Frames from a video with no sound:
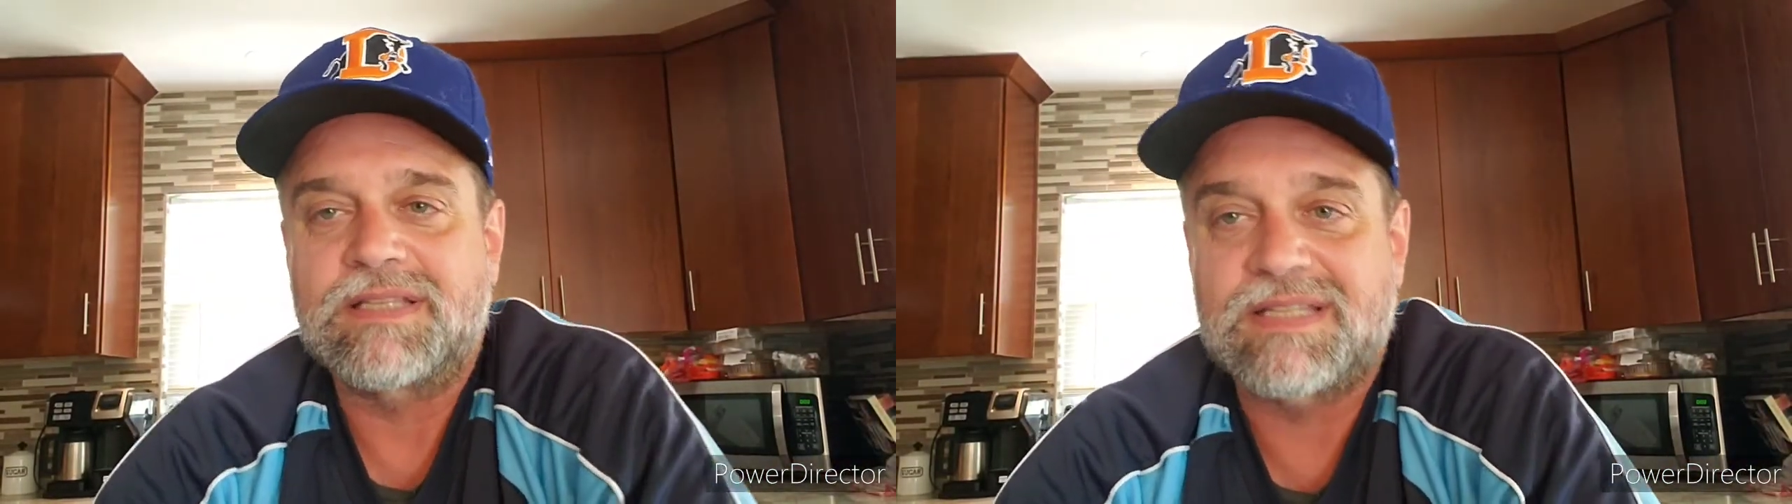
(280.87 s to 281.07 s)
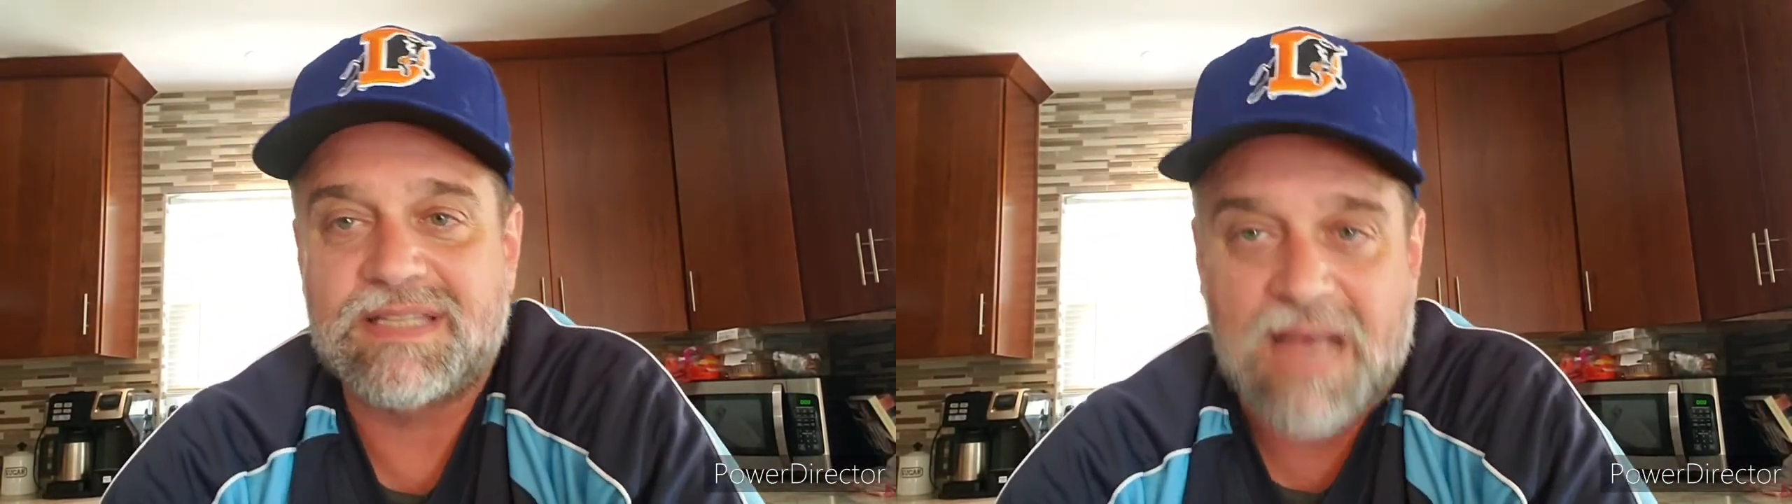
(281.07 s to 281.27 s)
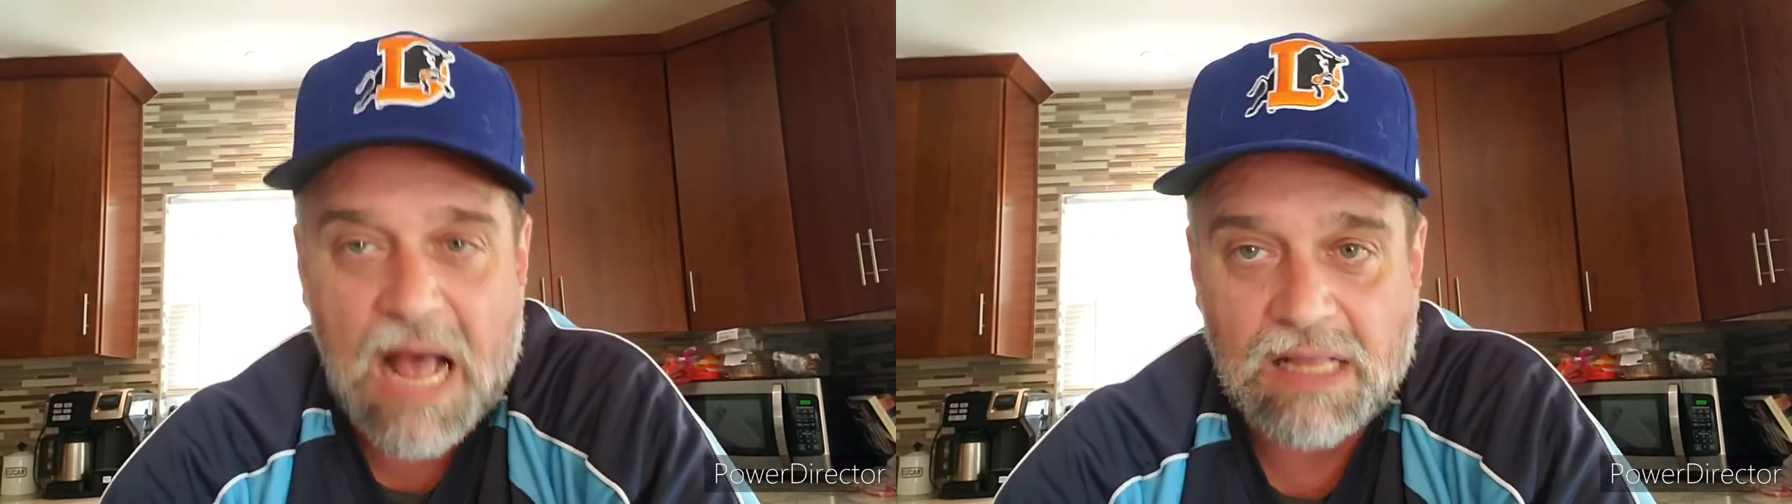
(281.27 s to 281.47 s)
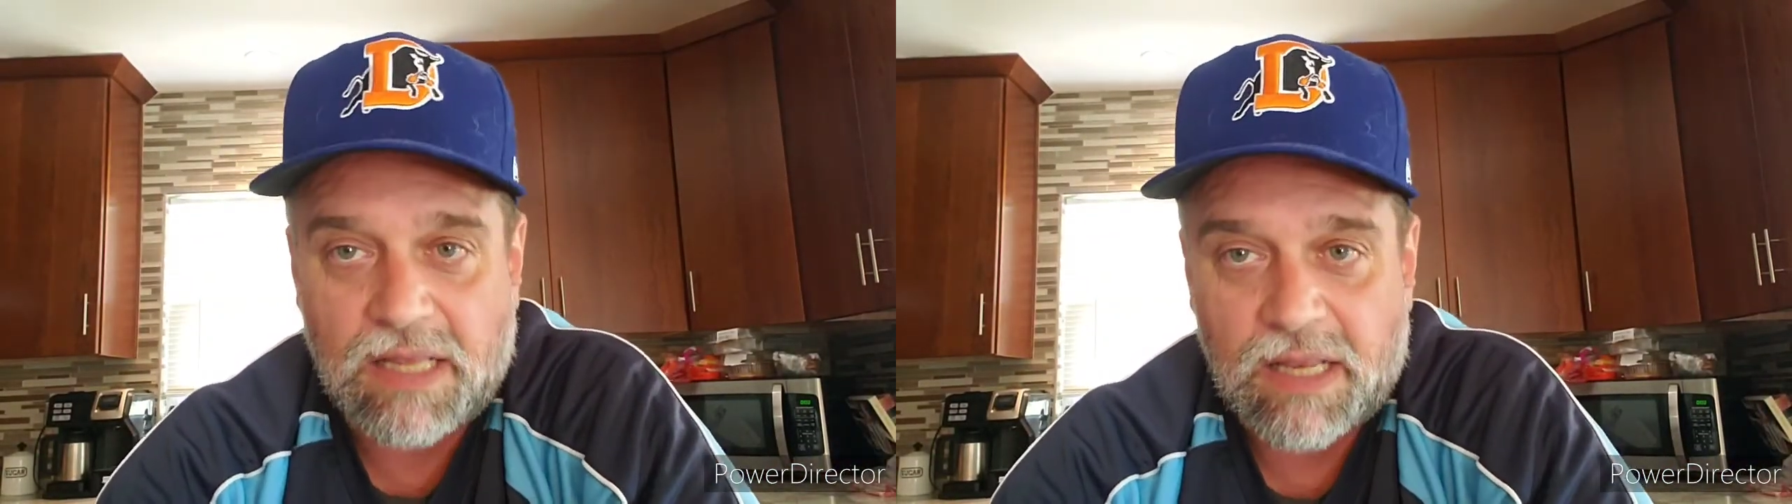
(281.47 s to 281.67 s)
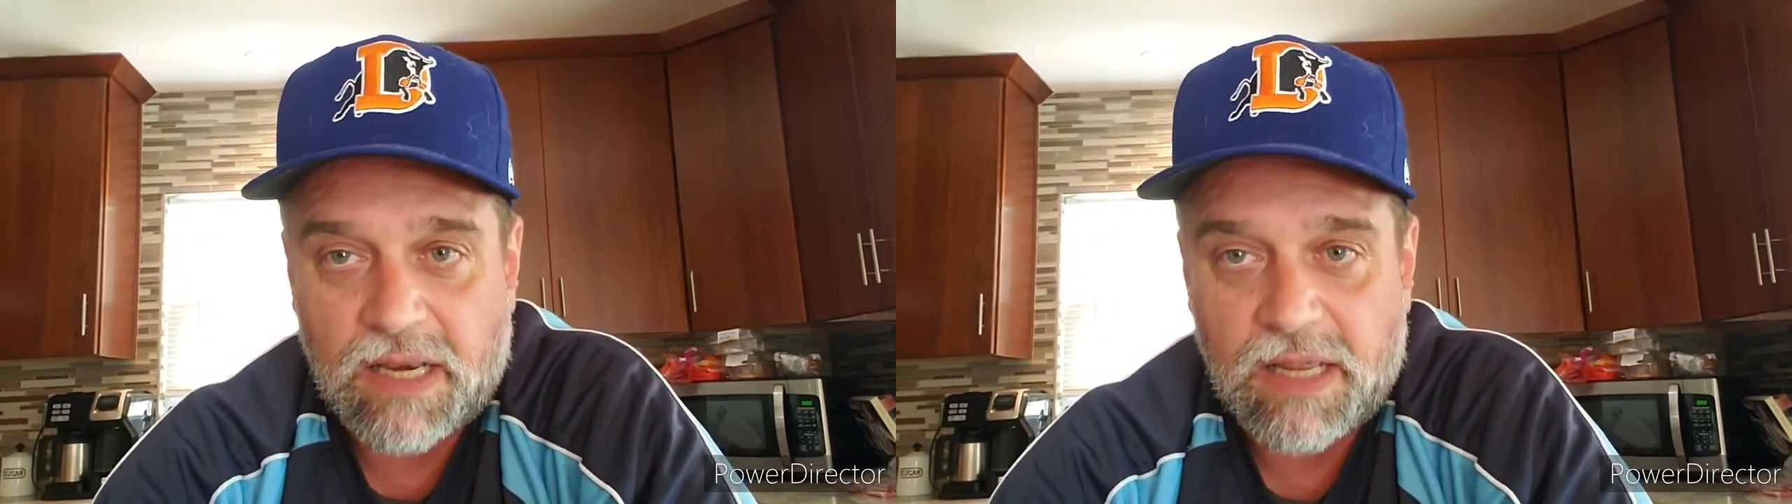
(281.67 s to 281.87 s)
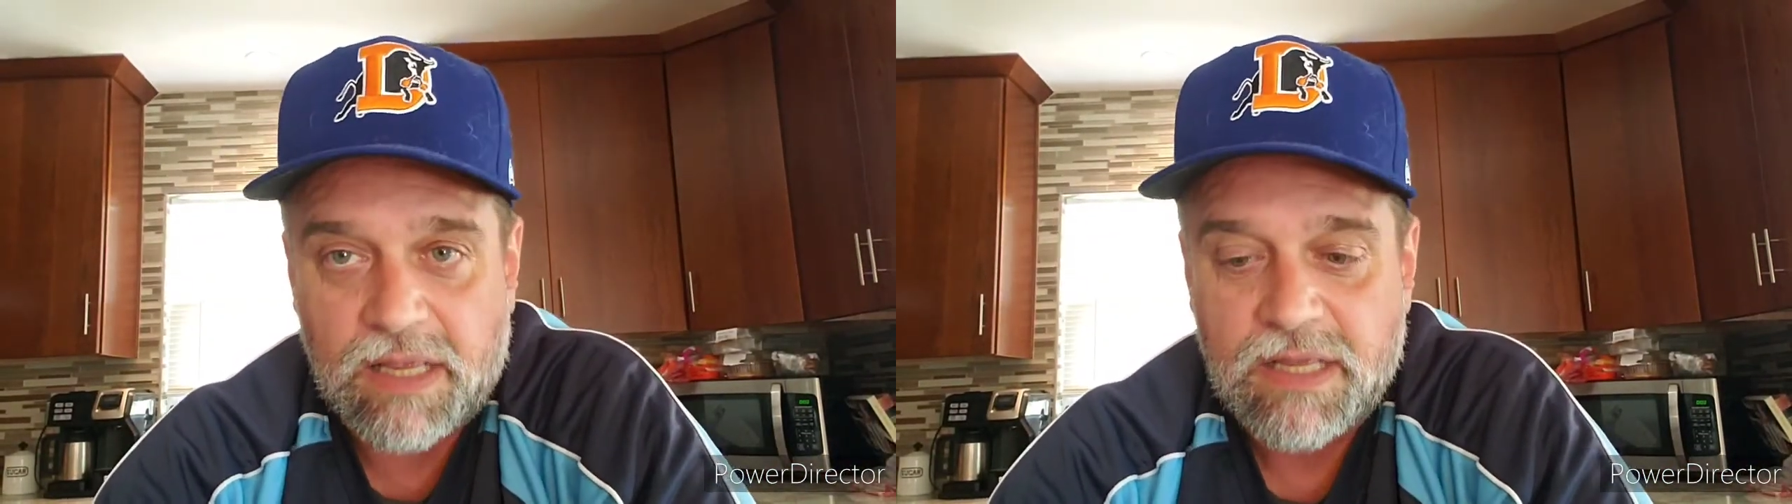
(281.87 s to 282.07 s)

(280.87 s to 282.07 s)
solid.